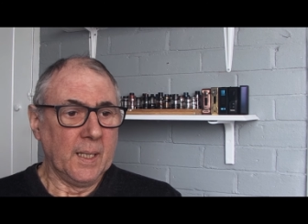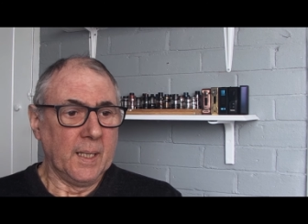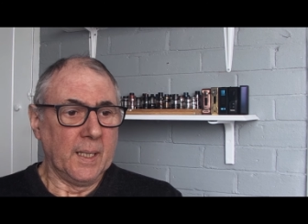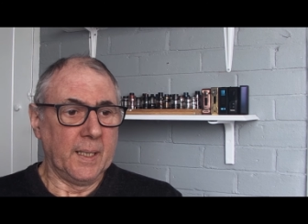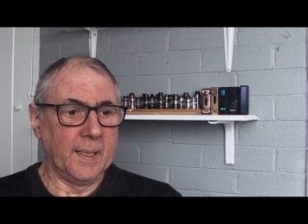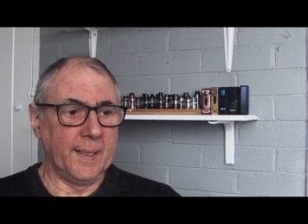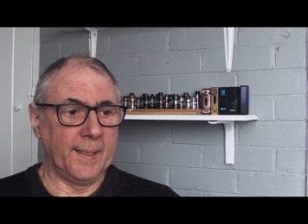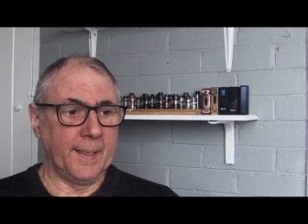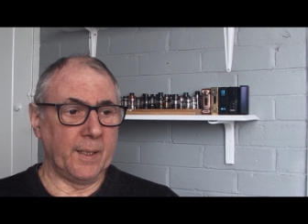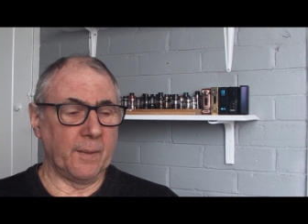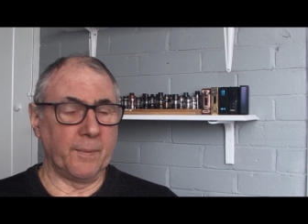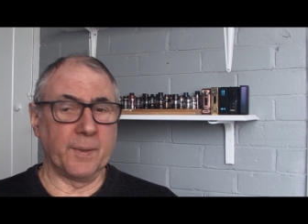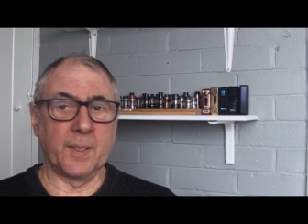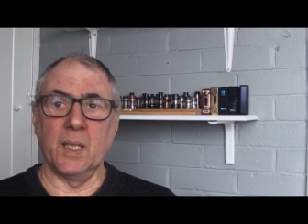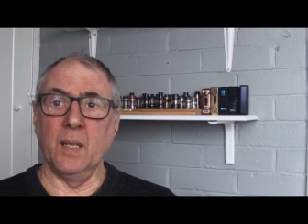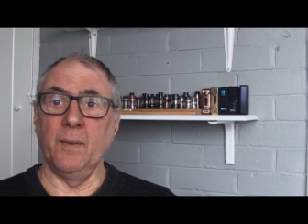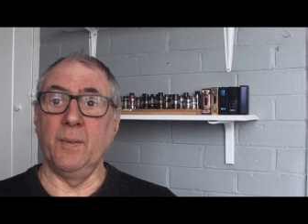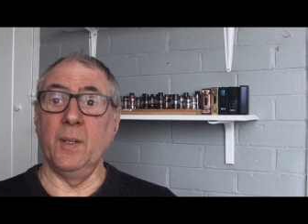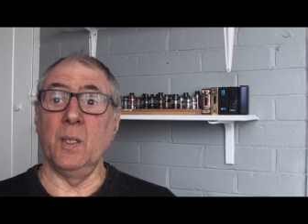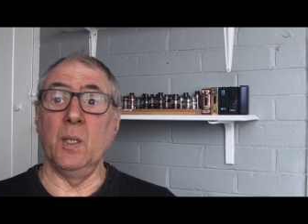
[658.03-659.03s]
and obviously,
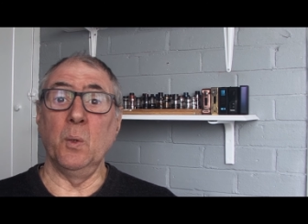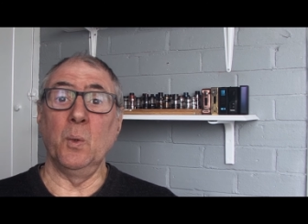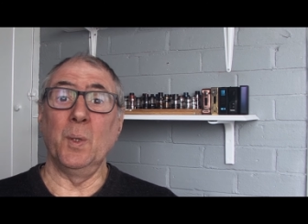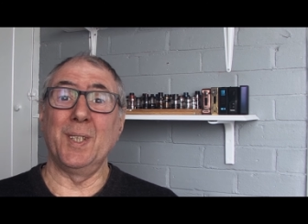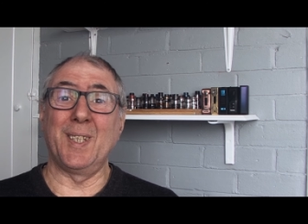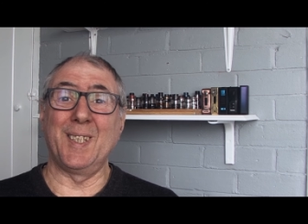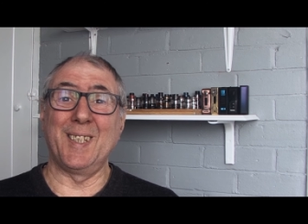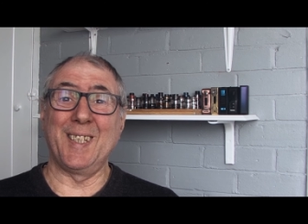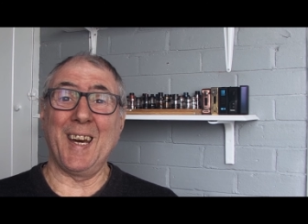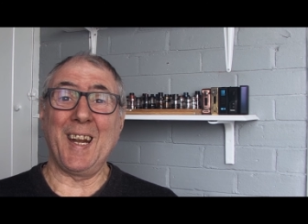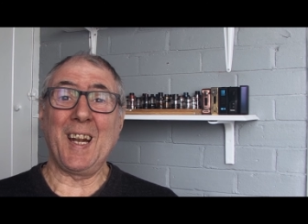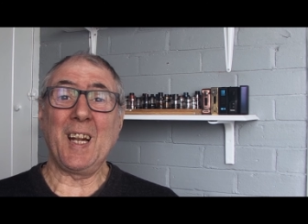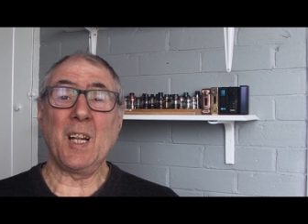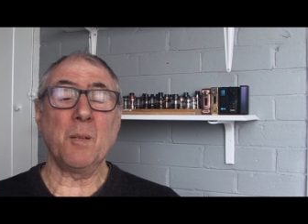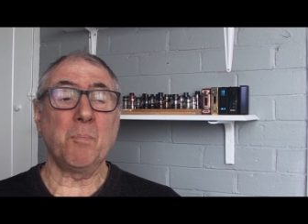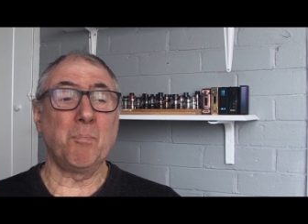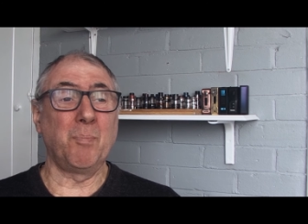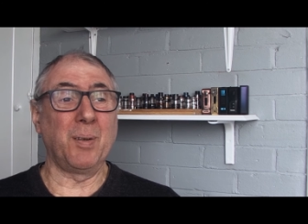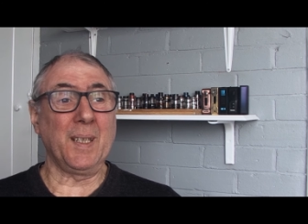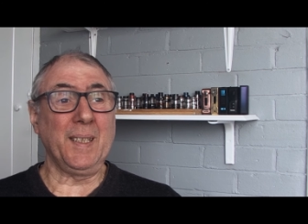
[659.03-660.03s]
if you're new to this channel,
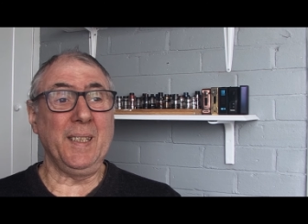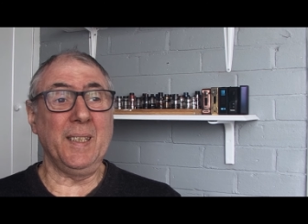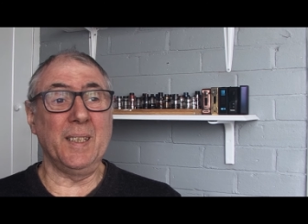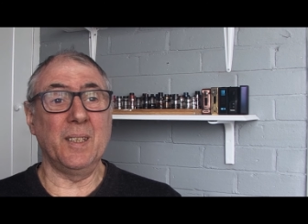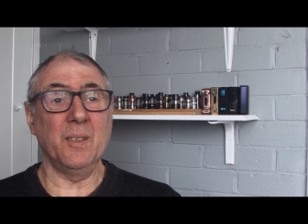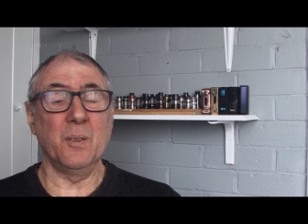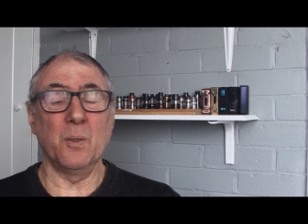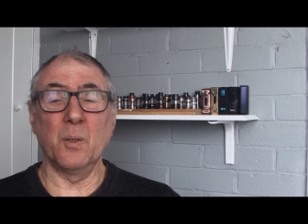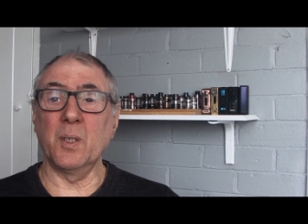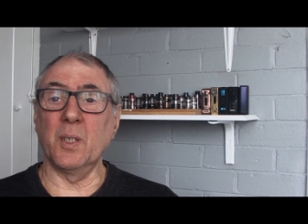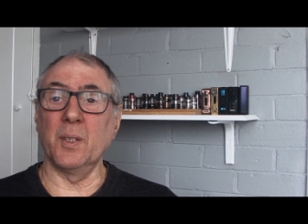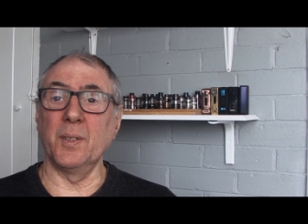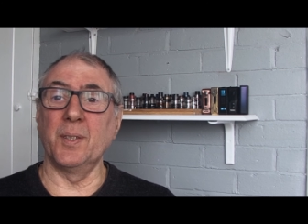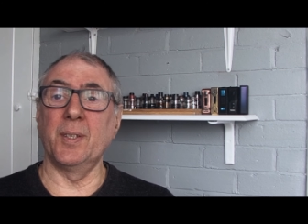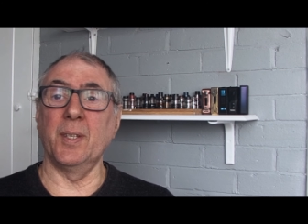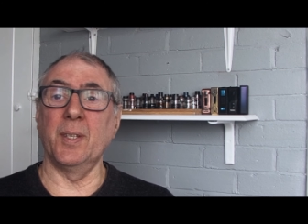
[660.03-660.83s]
please, you know, consider